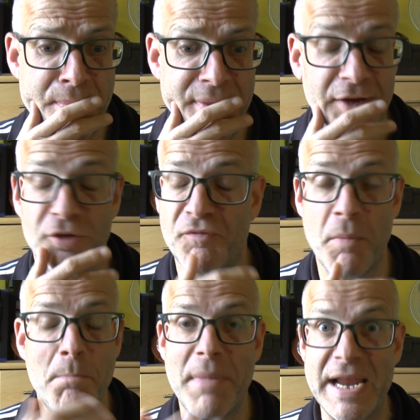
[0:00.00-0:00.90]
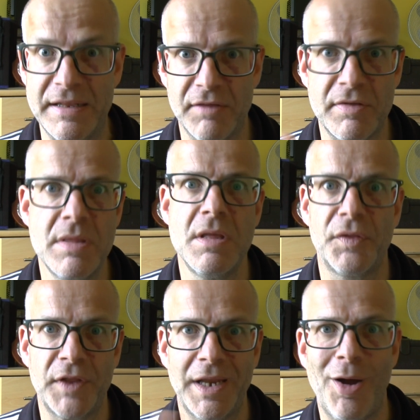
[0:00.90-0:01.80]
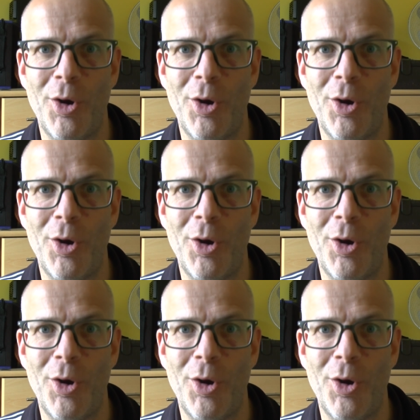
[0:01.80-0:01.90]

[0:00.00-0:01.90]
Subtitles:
because for me there's nothing